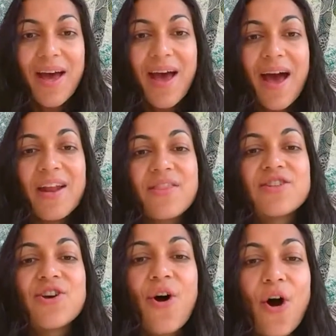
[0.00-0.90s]
And at the
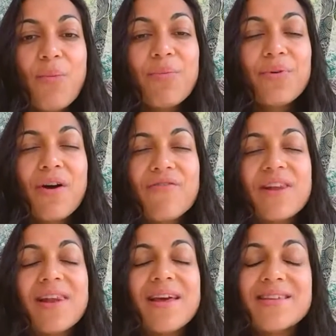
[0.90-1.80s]
top of the
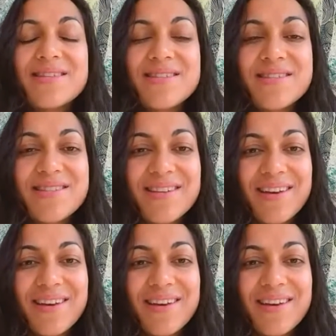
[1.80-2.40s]
list,